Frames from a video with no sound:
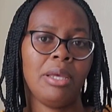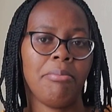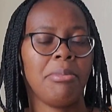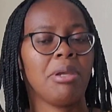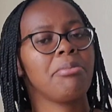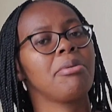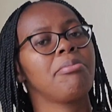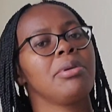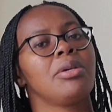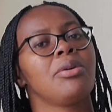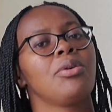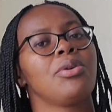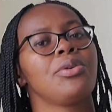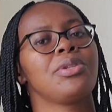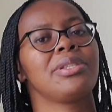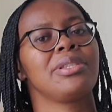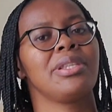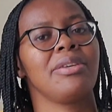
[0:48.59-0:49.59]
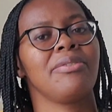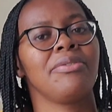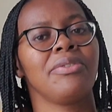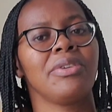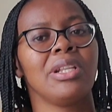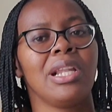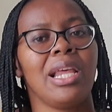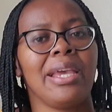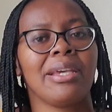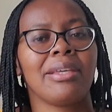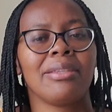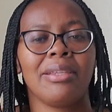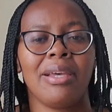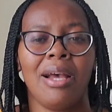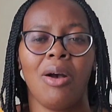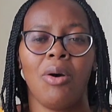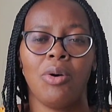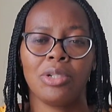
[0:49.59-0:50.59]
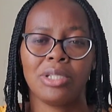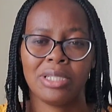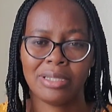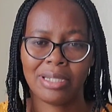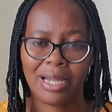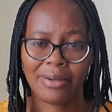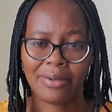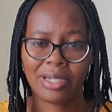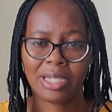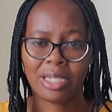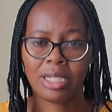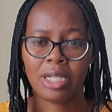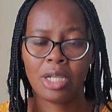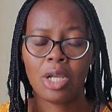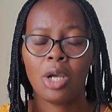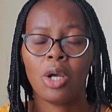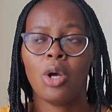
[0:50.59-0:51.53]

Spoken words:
maybe because they feel like they are ordinary,